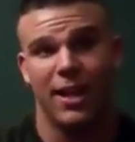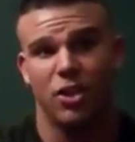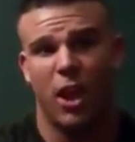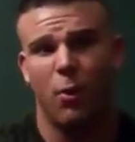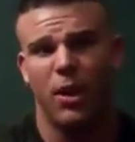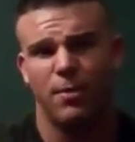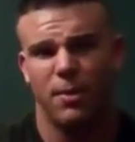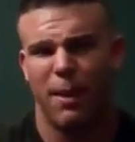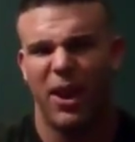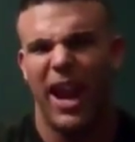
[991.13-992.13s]
I went up to
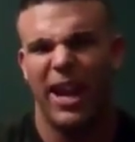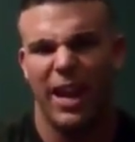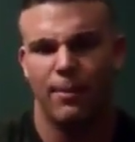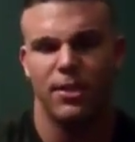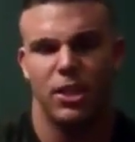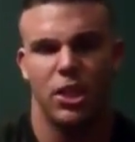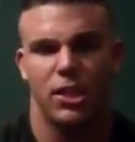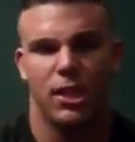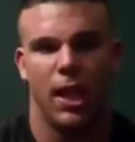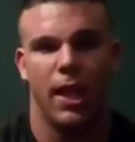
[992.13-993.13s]
about 80 mcgs
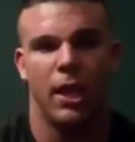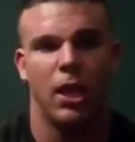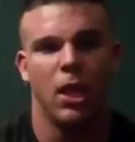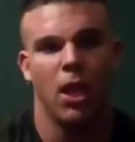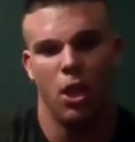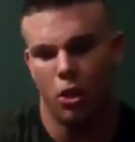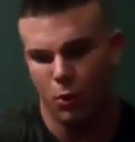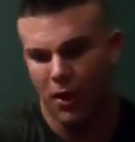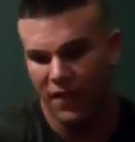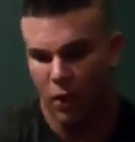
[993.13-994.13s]
of Clen
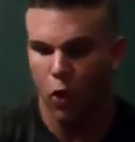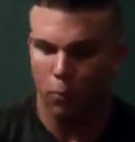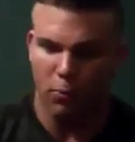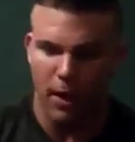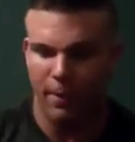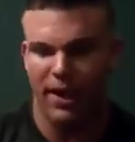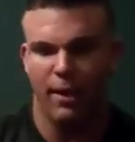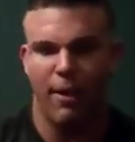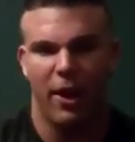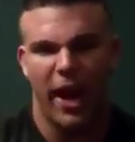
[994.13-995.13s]
throughout that whole prep. I did
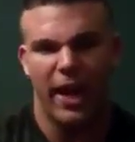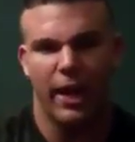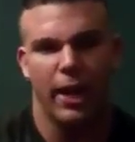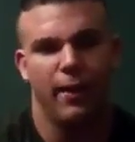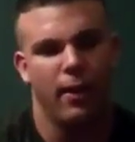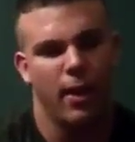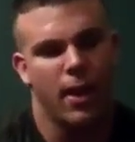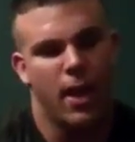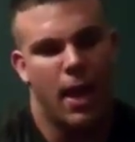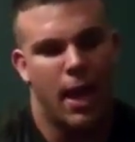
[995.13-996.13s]
about 80,
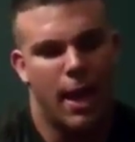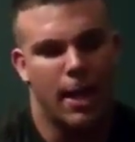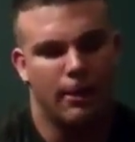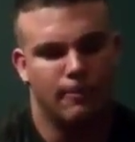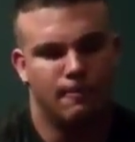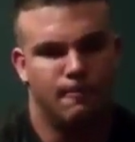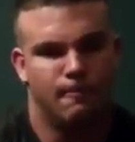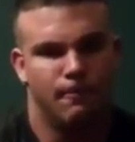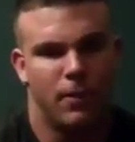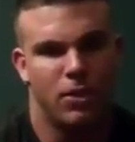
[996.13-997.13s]

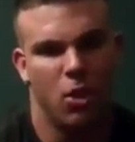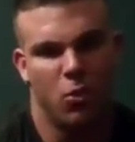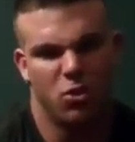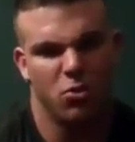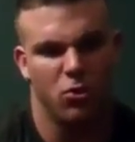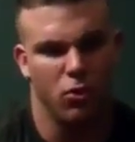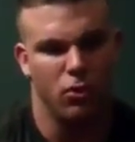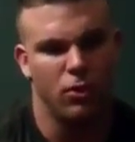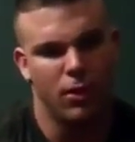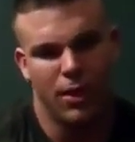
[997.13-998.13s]
so which was
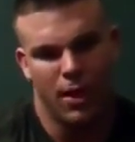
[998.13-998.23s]
cool.